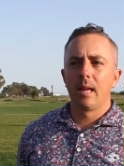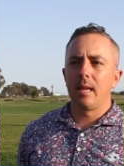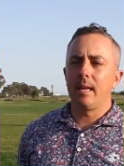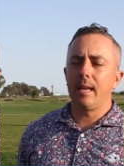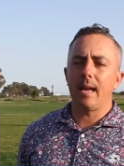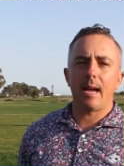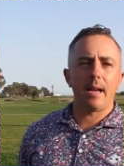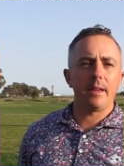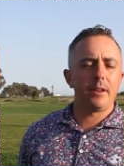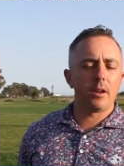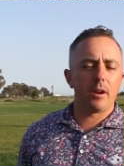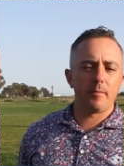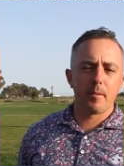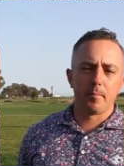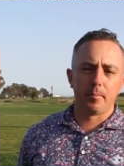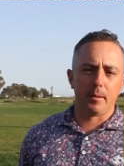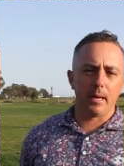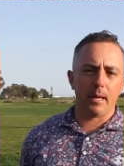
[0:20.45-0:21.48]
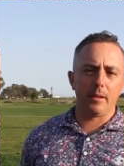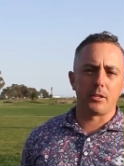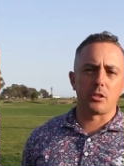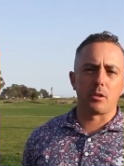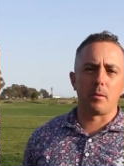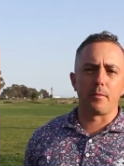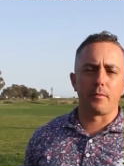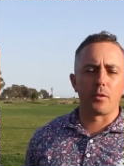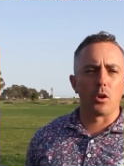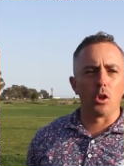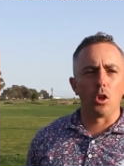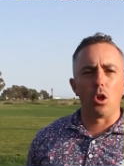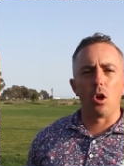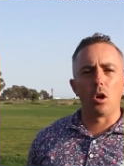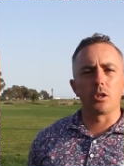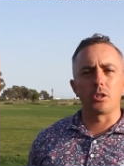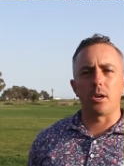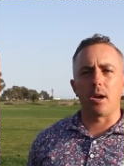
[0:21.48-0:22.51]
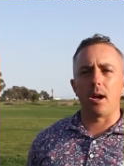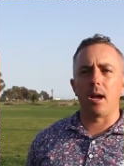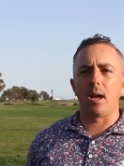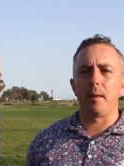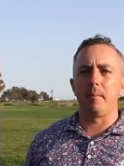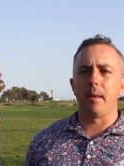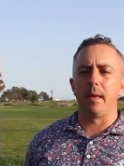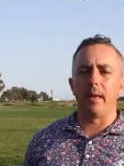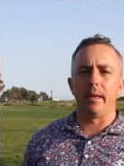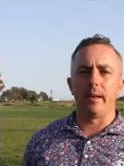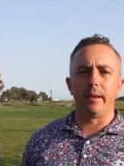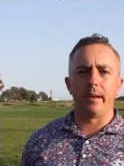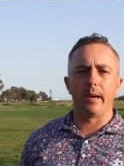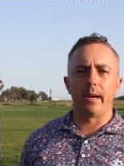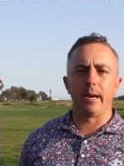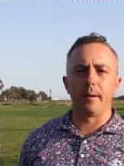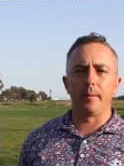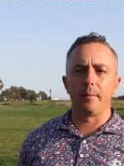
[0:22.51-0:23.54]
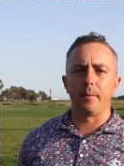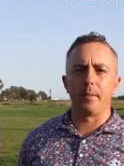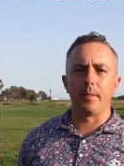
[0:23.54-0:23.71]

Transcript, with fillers: Yeah, you know, I've been playing this tournament for a long time, and uh,